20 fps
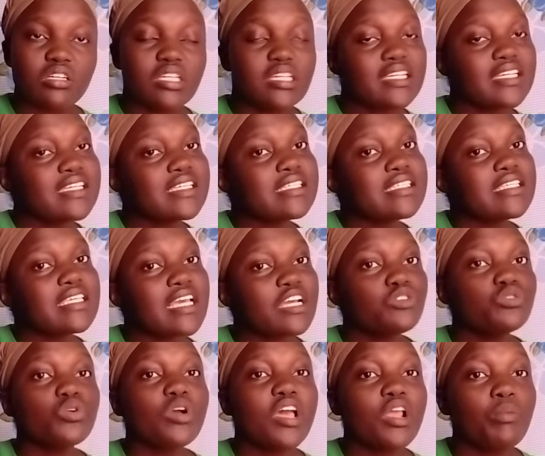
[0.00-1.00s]
He is
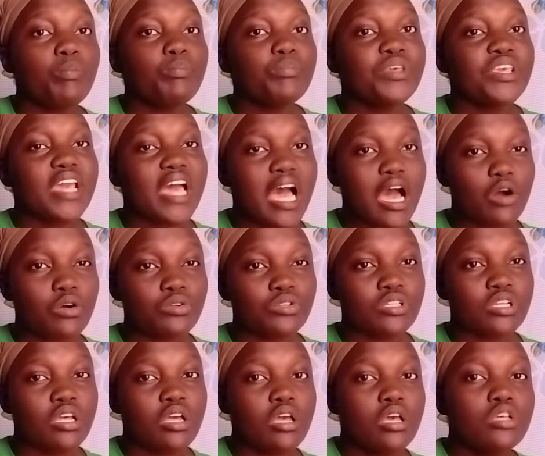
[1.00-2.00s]
here to help me
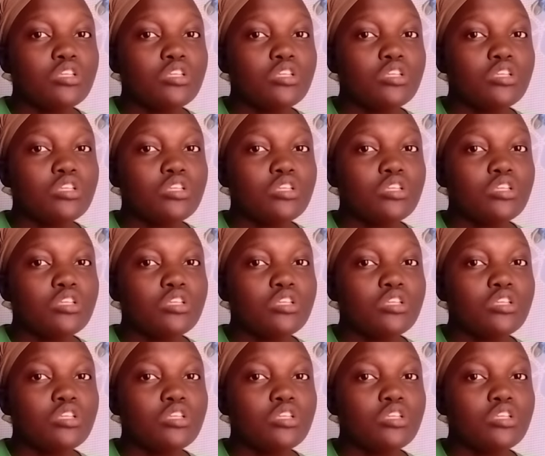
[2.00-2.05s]
out.